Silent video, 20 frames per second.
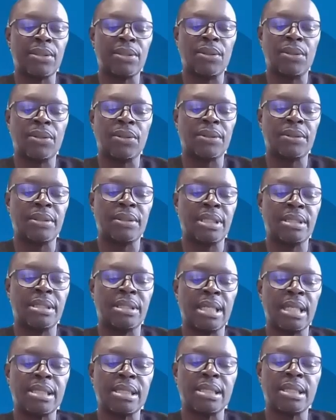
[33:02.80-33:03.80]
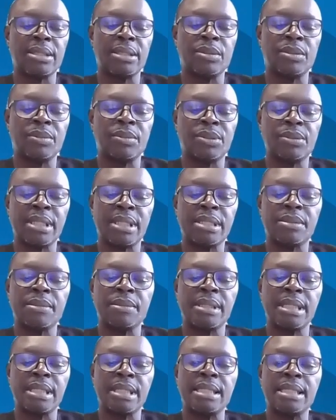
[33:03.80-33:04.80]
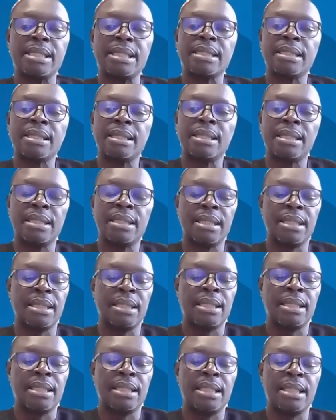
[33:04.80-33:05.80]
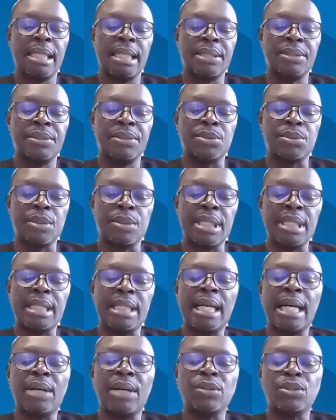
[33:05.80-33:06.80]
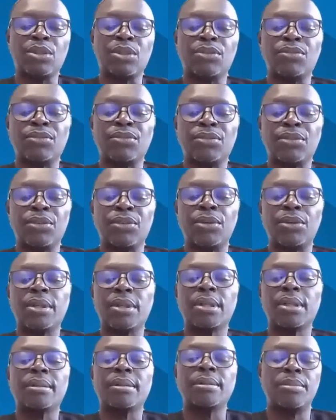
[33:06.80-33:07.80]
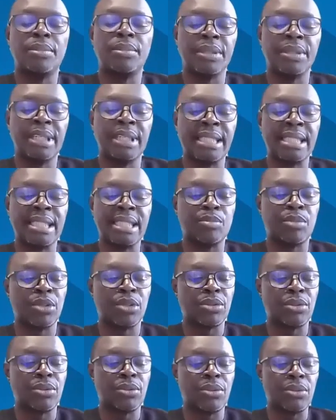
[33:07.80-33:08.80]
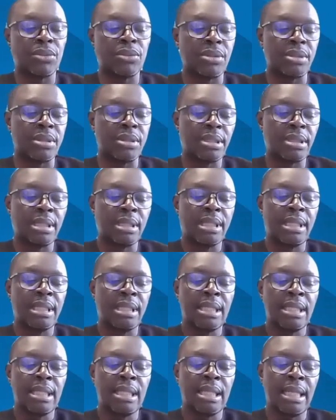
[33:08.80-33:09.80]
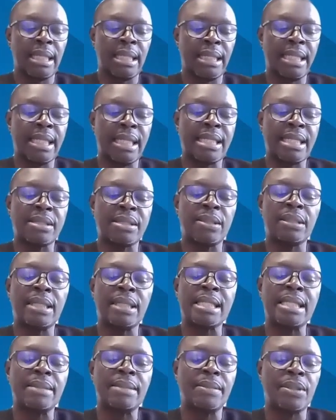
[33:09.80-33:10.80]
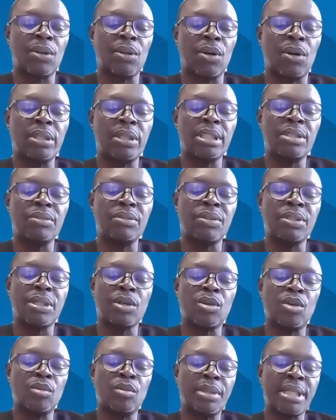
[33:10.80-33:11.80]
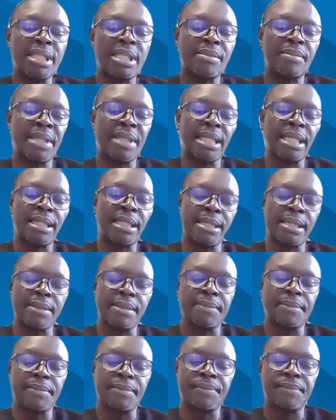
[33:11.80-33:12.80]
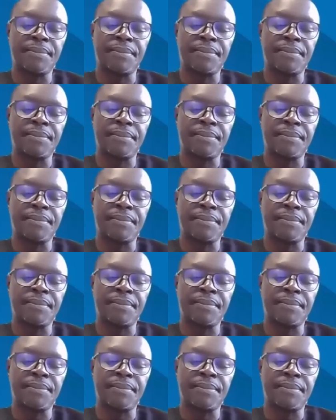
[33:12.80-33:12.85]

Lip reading: core international human rights treaties and 3 out of 4 related protocols. And it has not accepted all individual complaints mechanism.